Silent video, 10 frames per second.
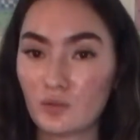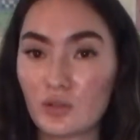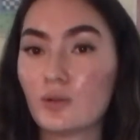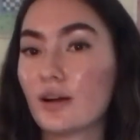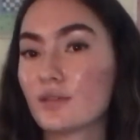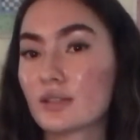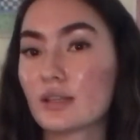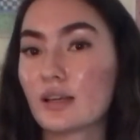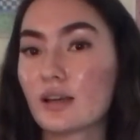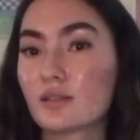do have to say
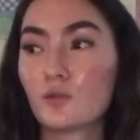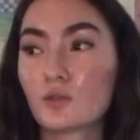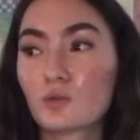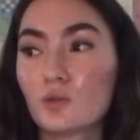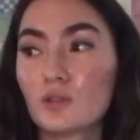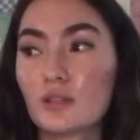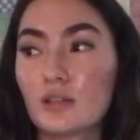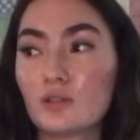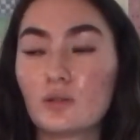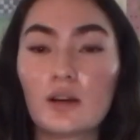yes. For schools that
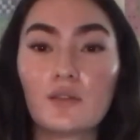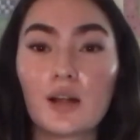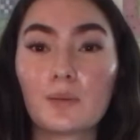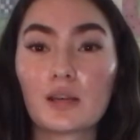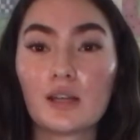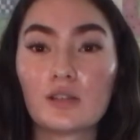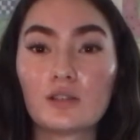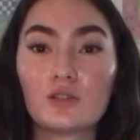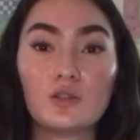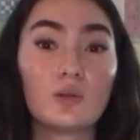do have their
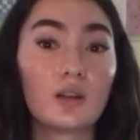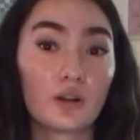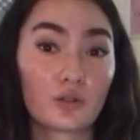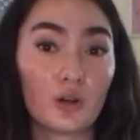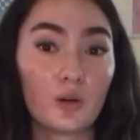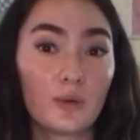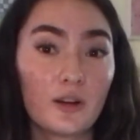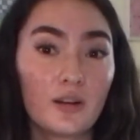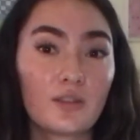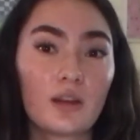applications due in
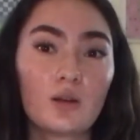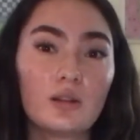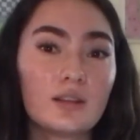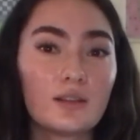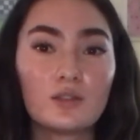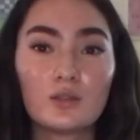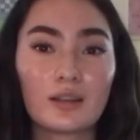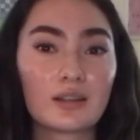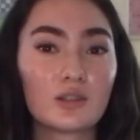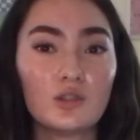October, that only gives you
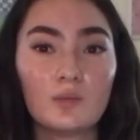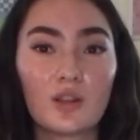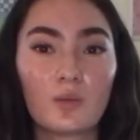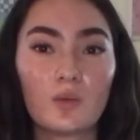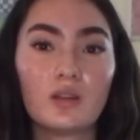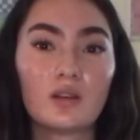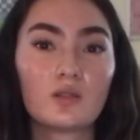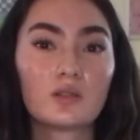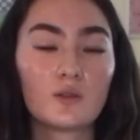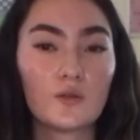like a 2-month window
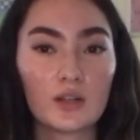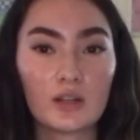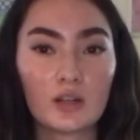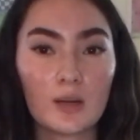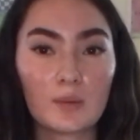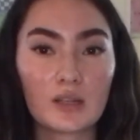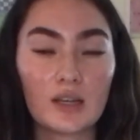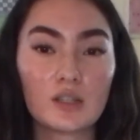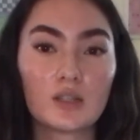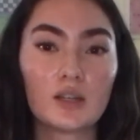to fill out your
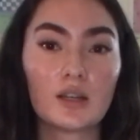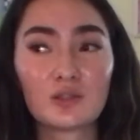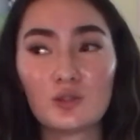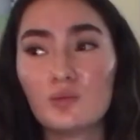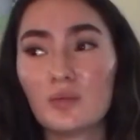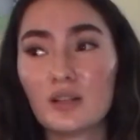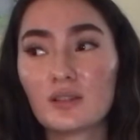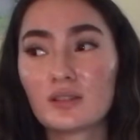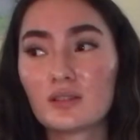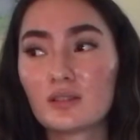application. 2
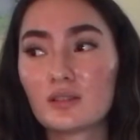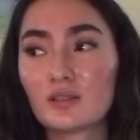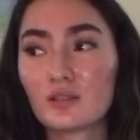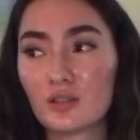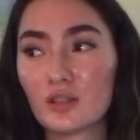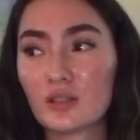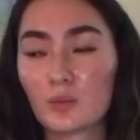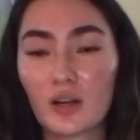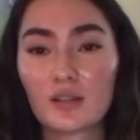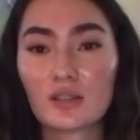months during the
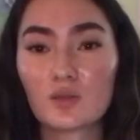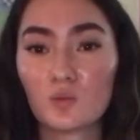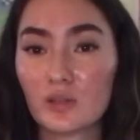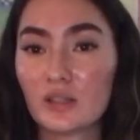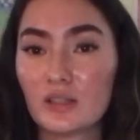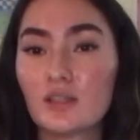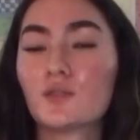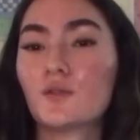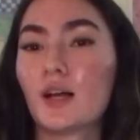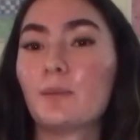process really does
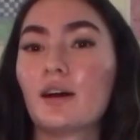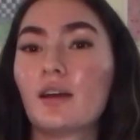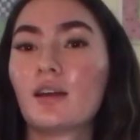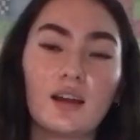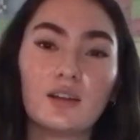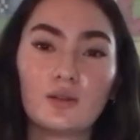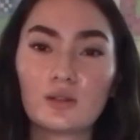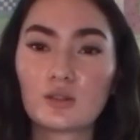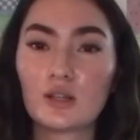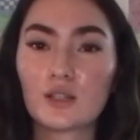fly by. I know
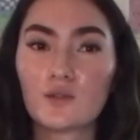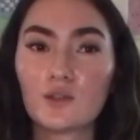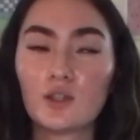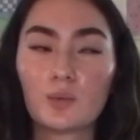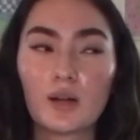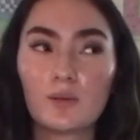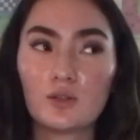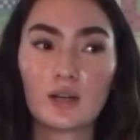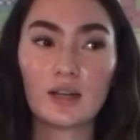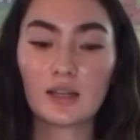it's stressful and you're probably
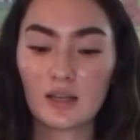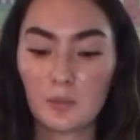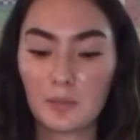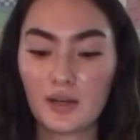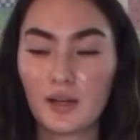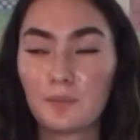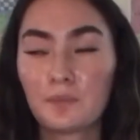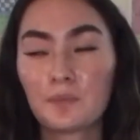dreading it, but